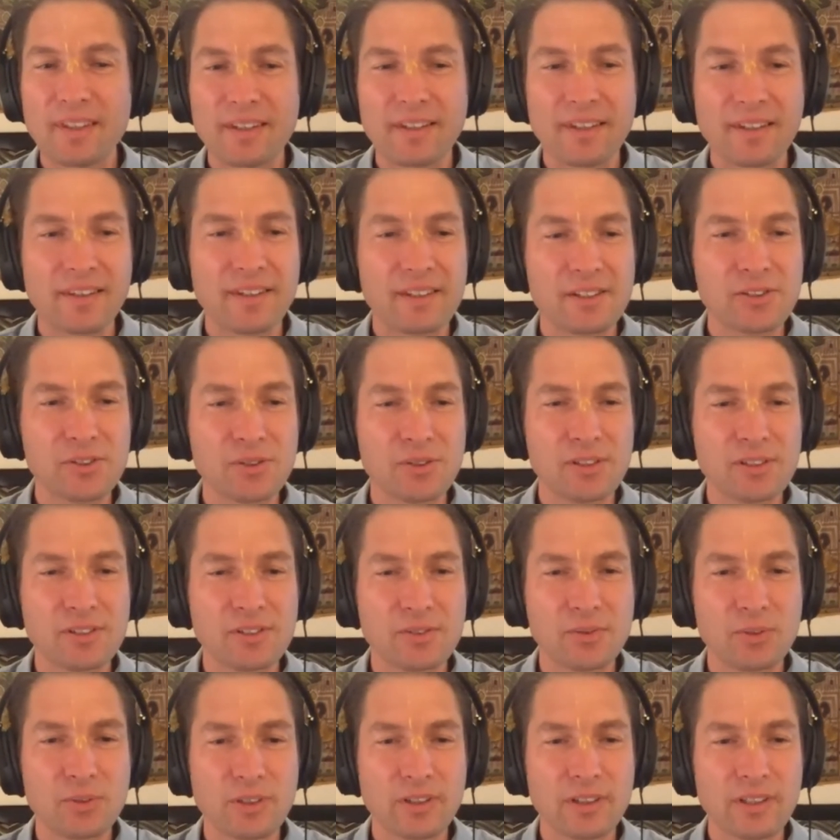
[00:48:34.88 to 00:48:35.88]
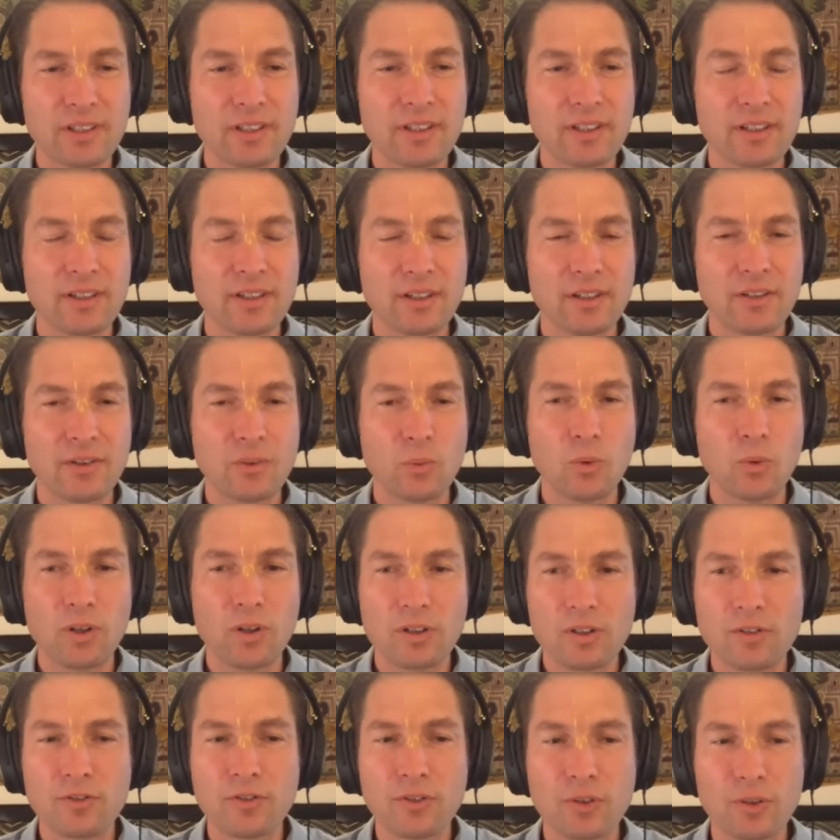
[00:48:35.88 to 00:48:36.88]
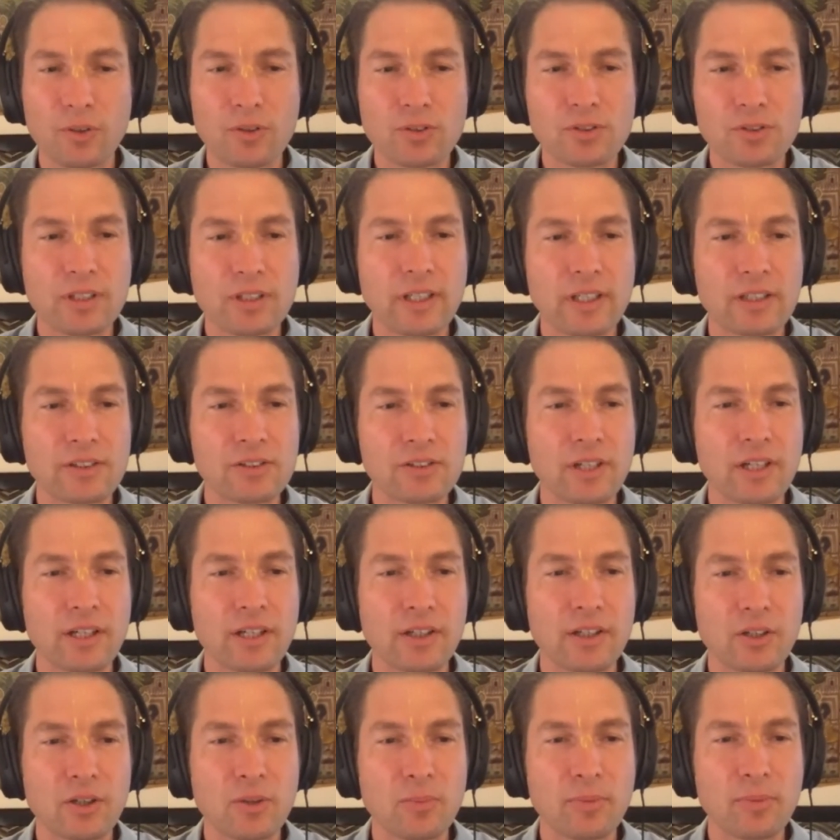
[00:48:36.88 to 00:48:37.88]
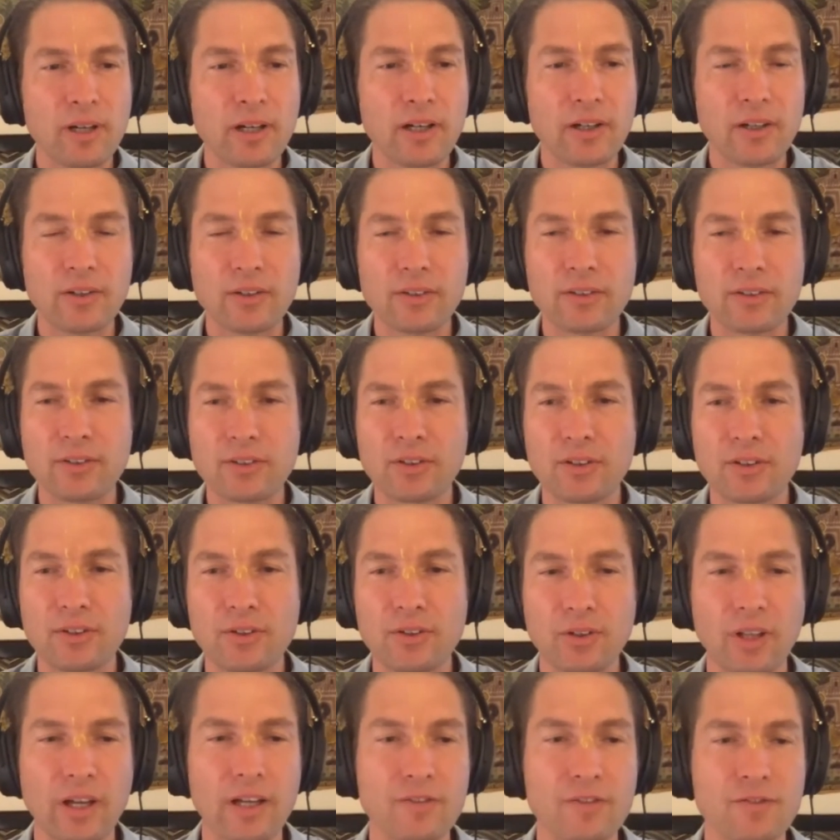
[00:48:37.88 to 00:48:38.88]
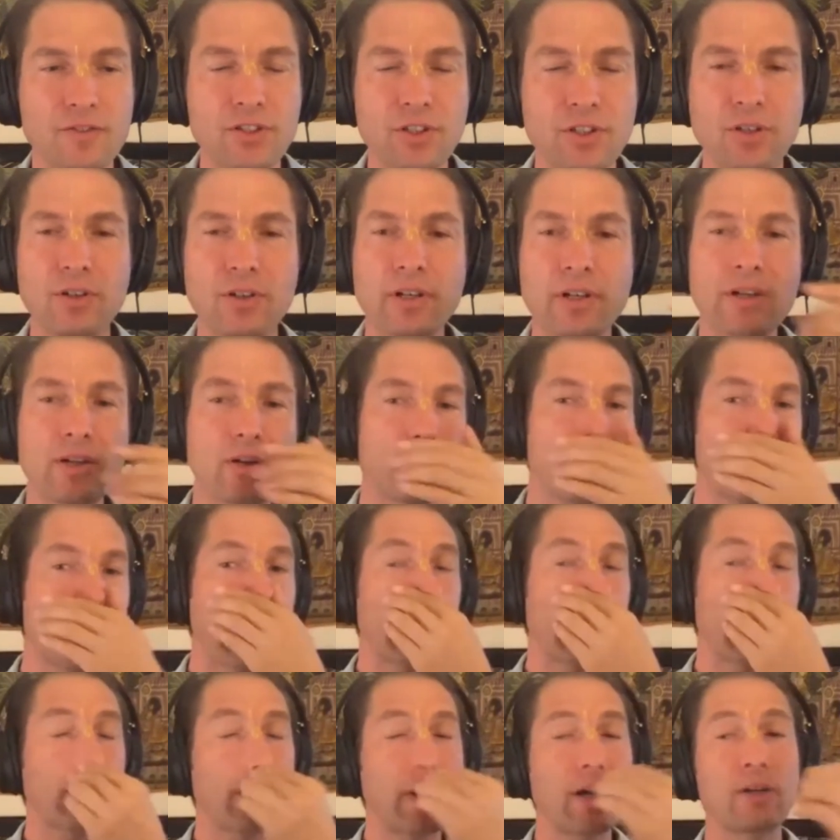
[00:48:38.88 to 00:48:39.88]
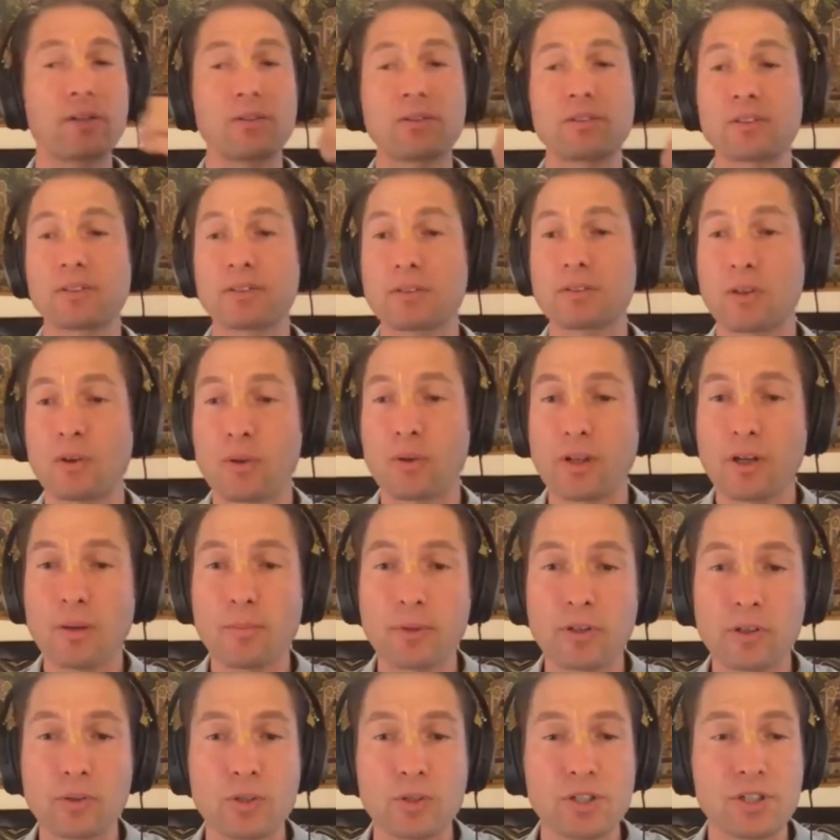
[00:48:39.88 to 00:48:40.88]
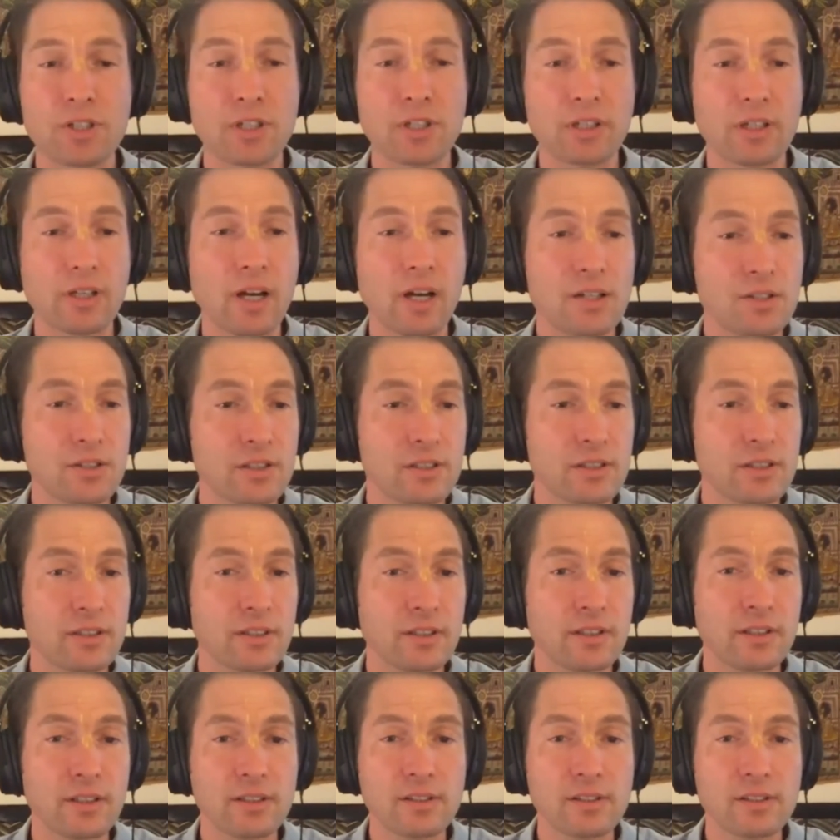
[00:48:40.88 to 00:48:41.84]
This was really wonderful to get to hear about your life journey, your background growing up in Krishna consciousness.